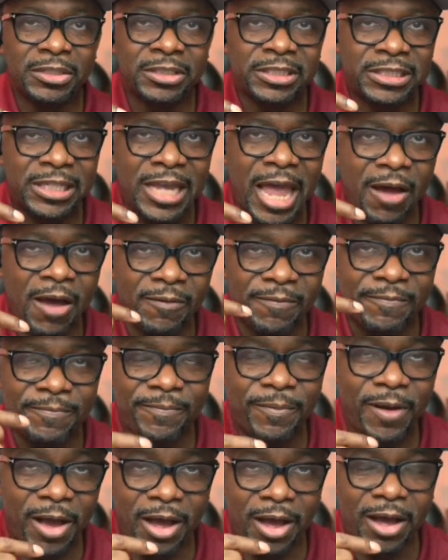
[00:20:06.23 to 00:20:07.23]

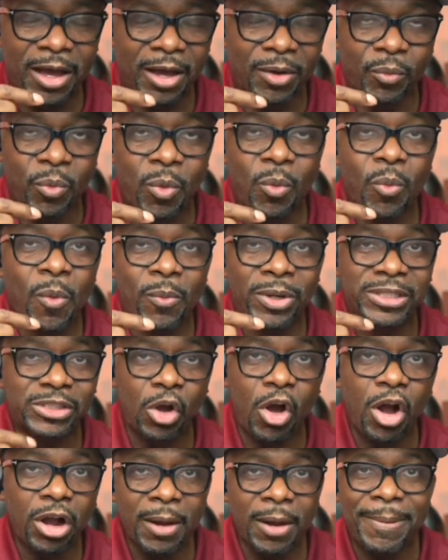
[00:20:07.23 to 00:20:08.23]
sal- uh, uh, when
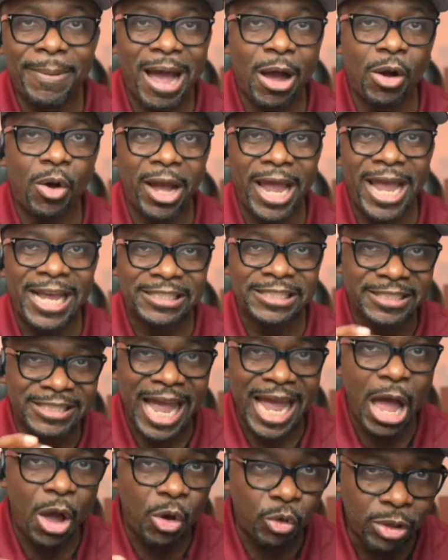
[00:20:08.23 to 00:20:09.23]
we talk about a
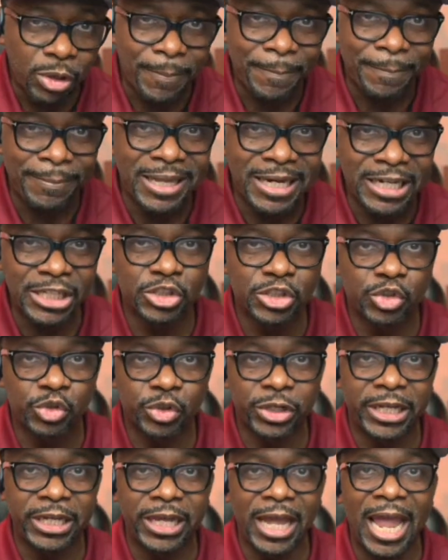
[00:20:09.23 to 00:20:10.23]
sound
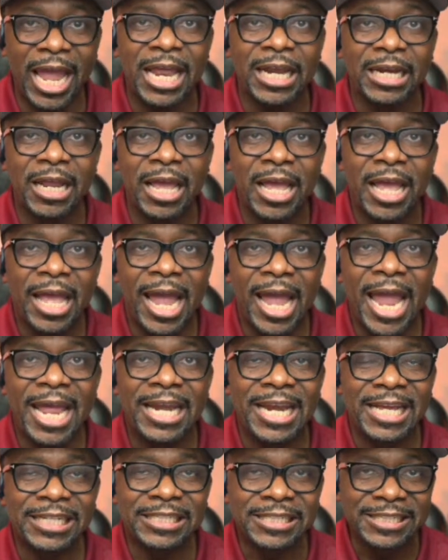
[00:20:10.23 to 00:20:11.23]
ministry and
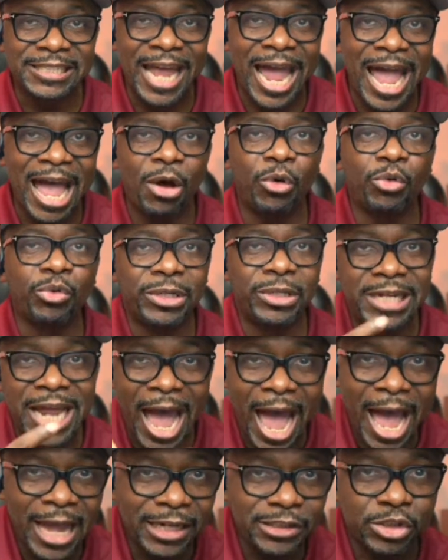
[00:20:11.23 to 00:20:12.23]
and a
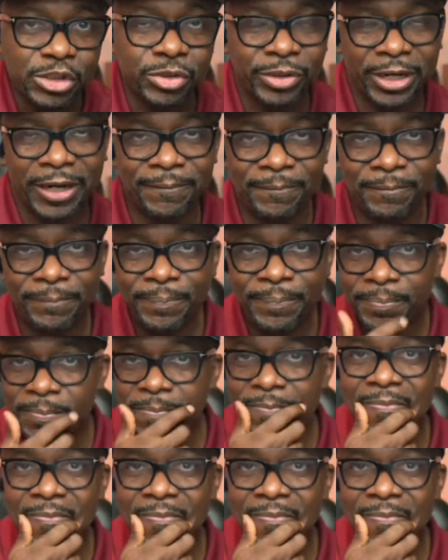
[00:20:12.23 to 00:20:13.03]
sound doctrine,